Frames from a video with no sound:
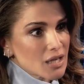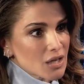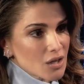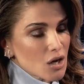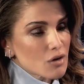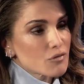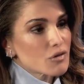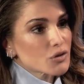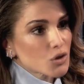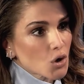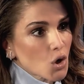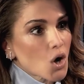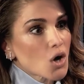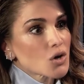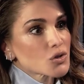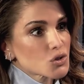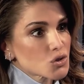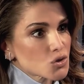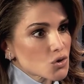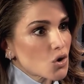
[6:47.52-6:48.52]
cover the
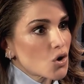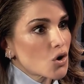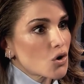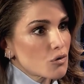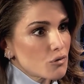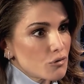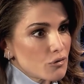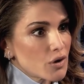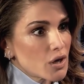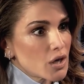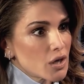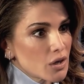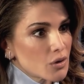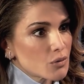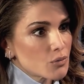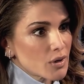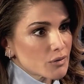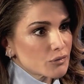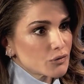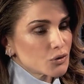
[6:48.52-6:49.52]
cost of
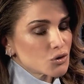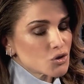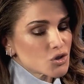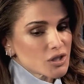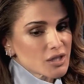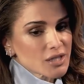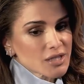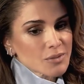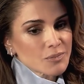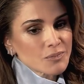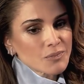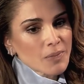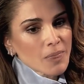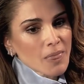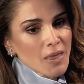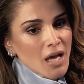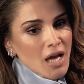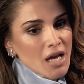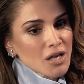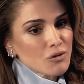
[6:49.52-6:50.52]
refugees.
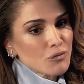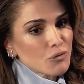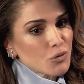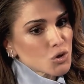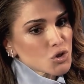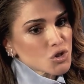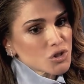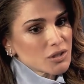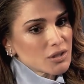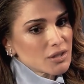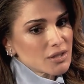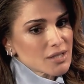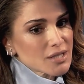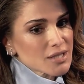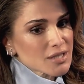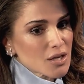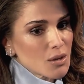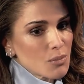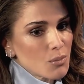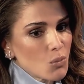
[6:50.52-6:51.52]
And unfortunately,
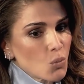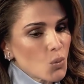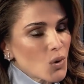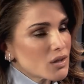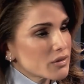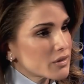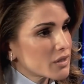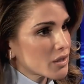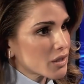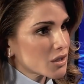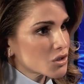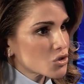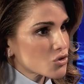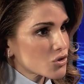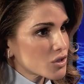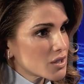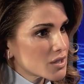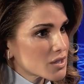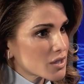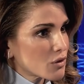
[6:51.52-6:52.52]
some wealthy
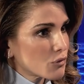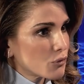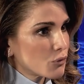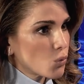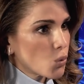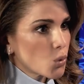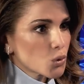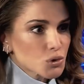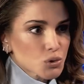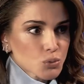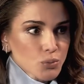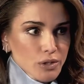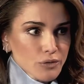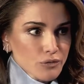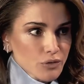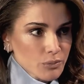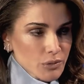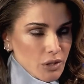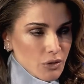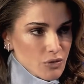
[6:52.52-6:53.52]
countries have walked away
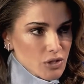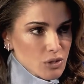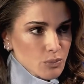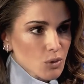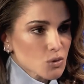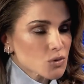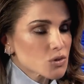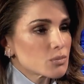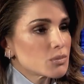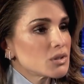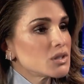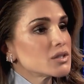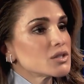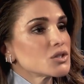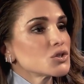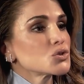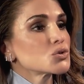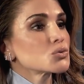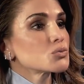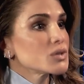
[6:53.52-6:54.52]
from their
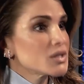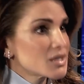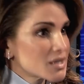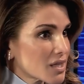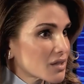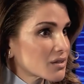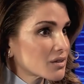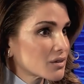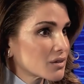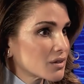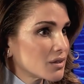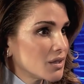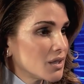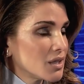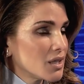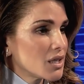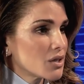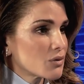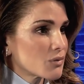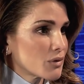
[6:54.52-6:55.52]
responsibility to resettle
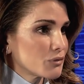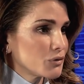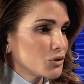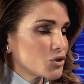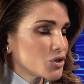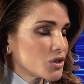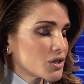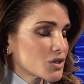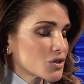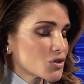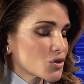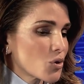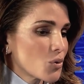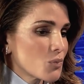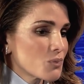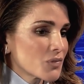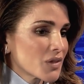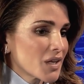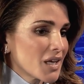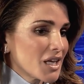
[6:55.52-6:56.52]
refugees. So,
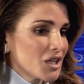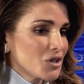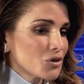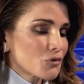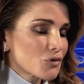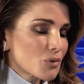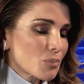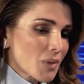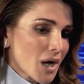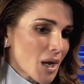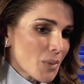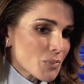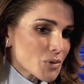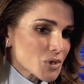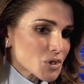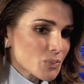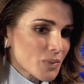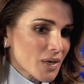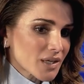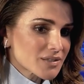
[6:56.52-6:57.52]
from my
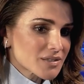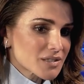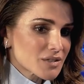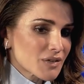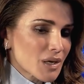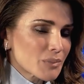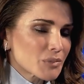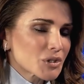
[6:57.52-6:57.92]
perspective, I'm